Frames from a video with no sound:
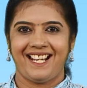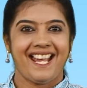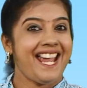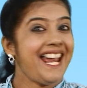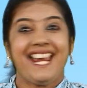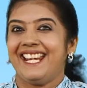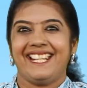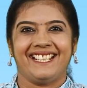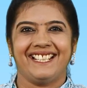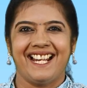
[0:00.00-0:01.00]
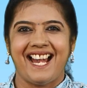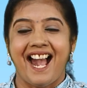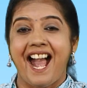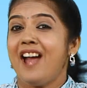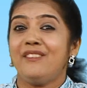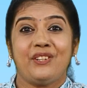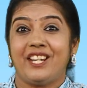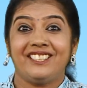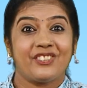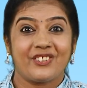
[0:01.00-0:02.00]
Hey, have you
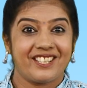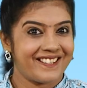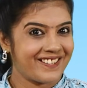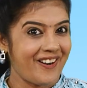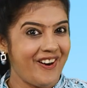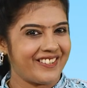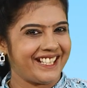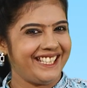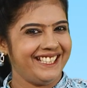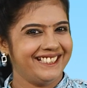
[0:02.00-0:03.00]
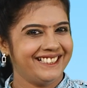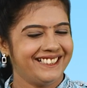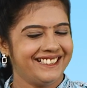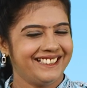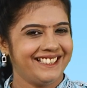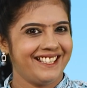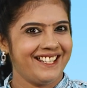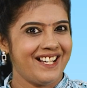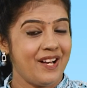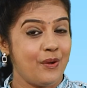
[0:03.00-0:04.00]
enjoyed the story?
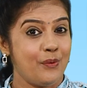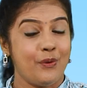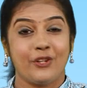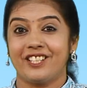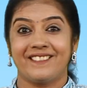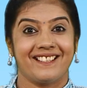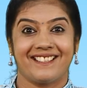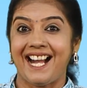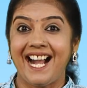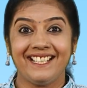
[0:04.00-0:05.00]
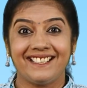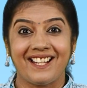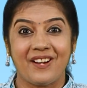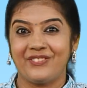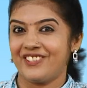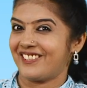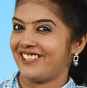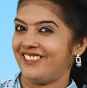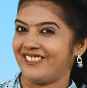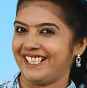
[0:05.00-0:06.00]
What is the title of the
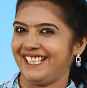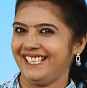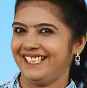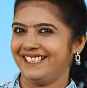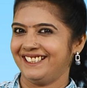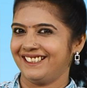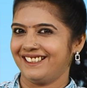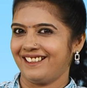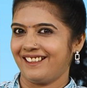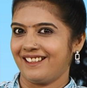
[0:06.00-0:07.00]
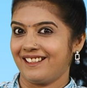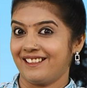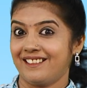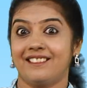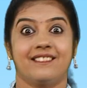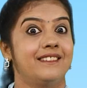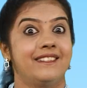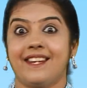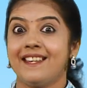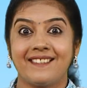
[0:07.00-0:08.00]
story?
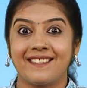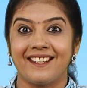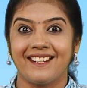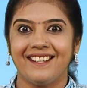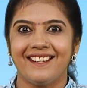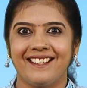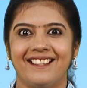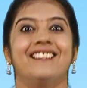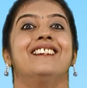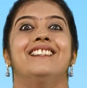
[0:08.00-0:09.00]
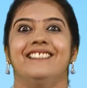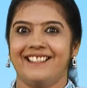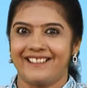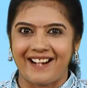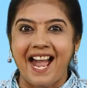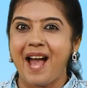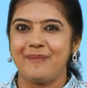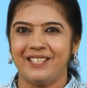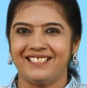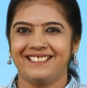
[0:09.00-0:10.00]
Jessy the
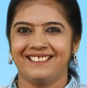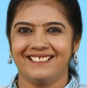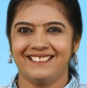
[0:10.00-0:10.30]
rabbit.